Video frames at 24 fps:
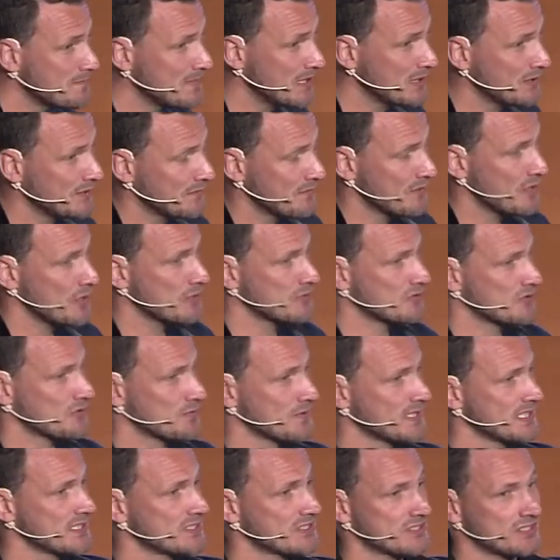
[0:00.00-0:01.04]
million of those
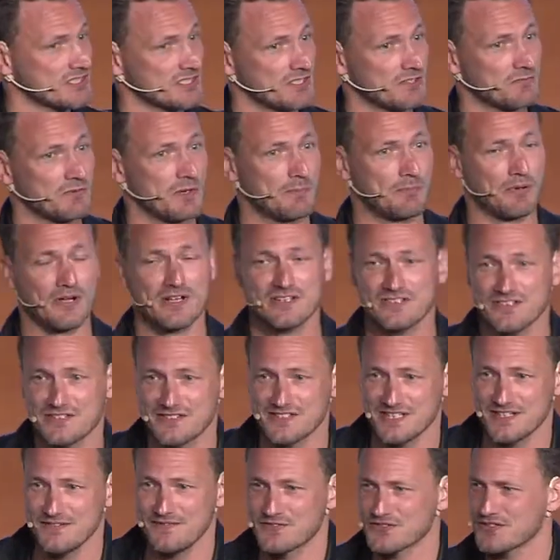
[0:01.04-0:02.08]
tweets were
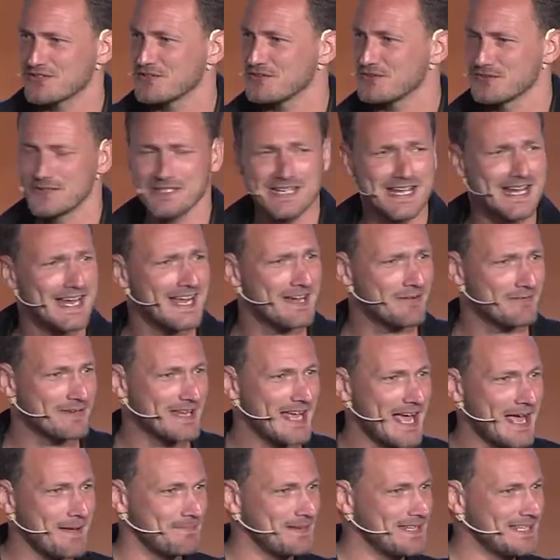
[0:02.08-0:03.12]
positive, so yeah, we're
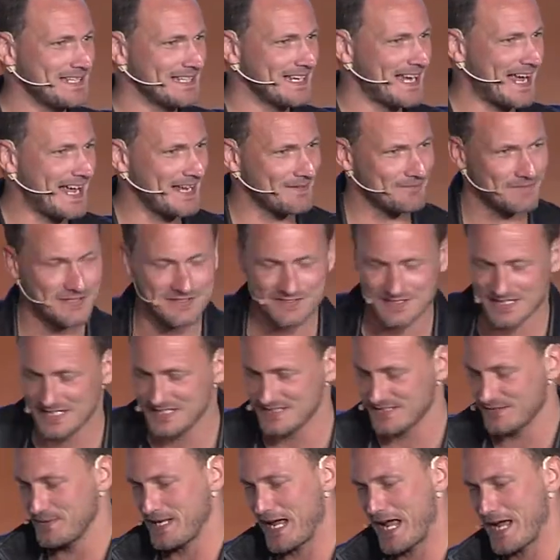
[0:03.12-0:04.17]
happy
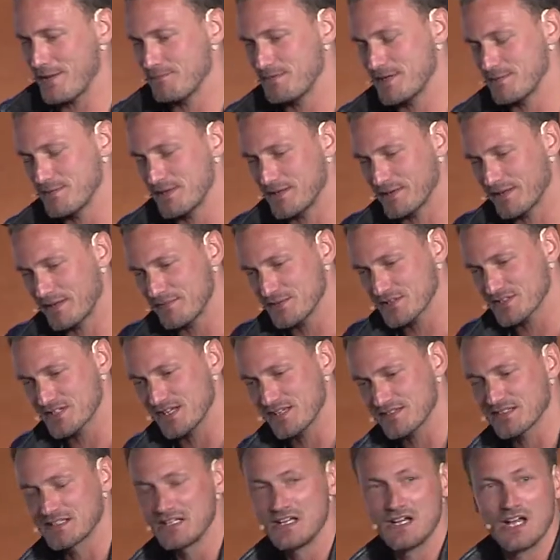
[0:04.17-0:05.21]
advertising, we're happy about
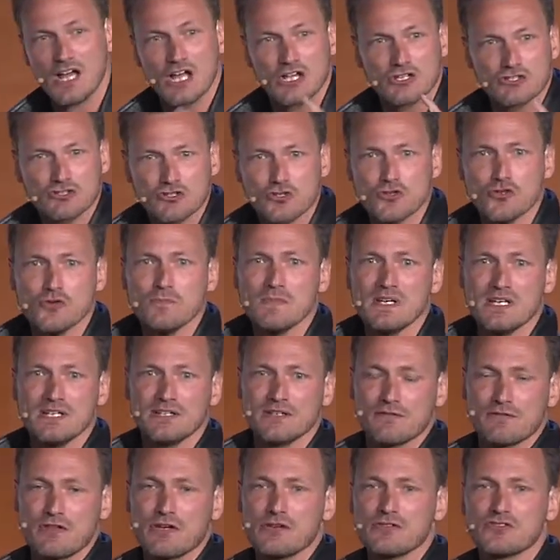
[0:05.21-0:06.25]
advertising. 2 million
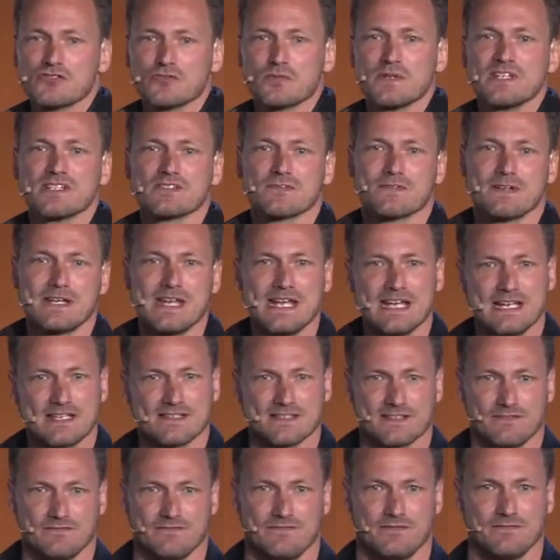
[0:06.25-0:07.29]
of those tweets were
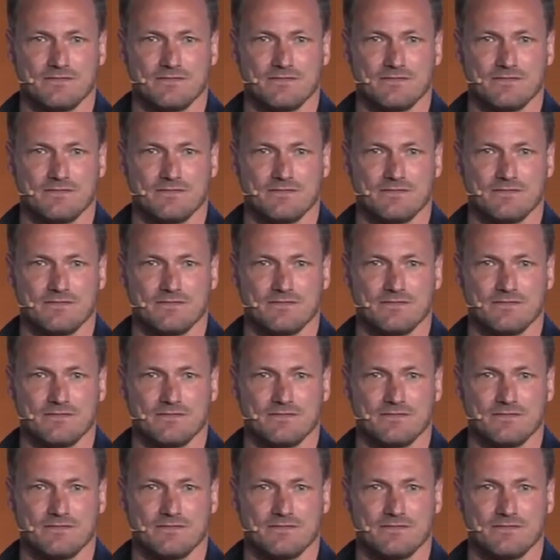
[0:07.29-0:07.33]
negative.